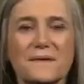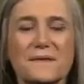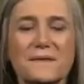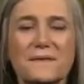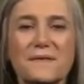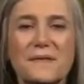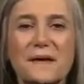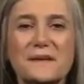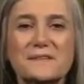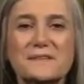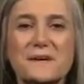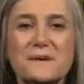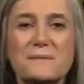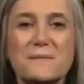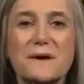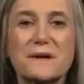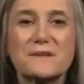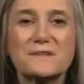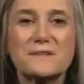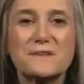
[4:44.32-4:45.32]
That's
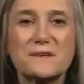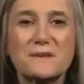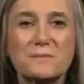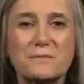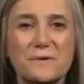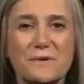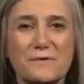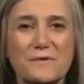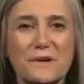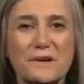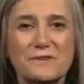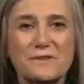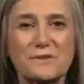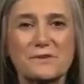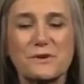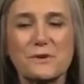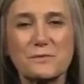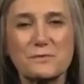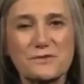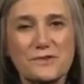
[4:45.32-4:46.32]
MIT Professor
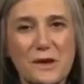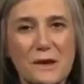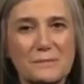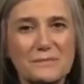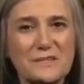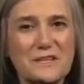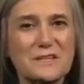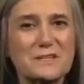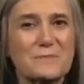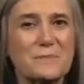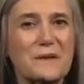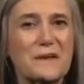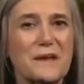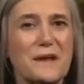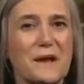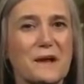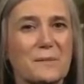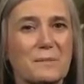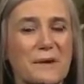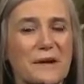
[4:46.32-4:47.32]
Noam Chomsky
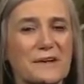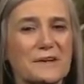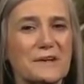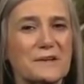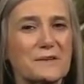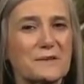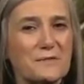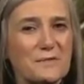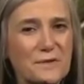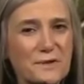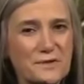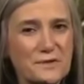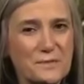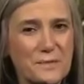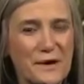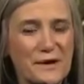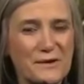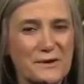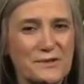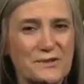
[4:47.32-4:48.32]
speaking on Monday at the First
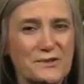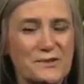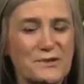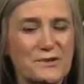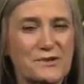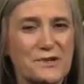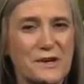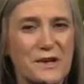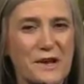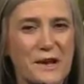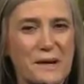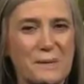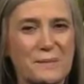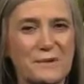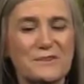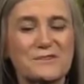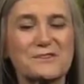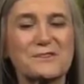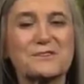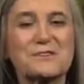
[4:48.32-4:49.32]
Parish Church in
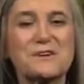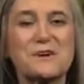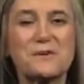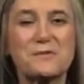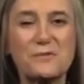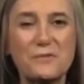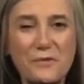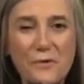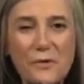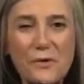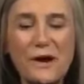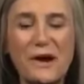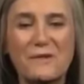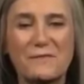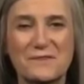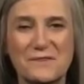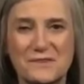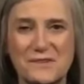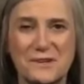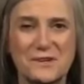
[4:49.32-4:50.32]
Cambridge. To see our full
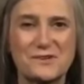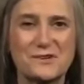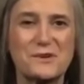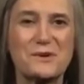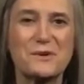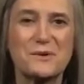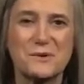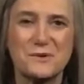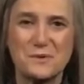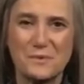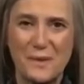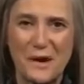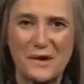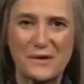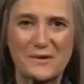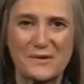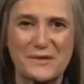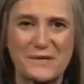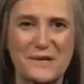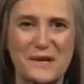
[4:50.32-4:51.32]
conversation, go to
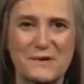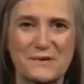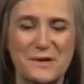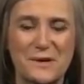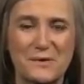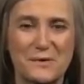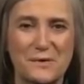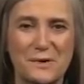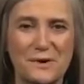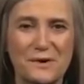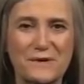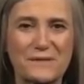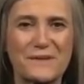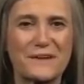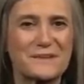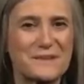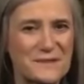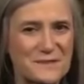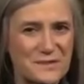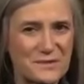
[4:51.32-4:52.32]
democracynow.org.
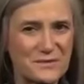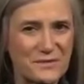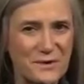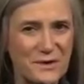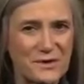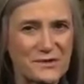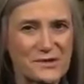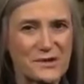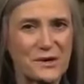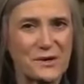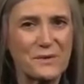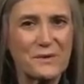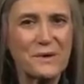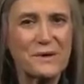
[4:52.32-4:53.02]
That does it for our show.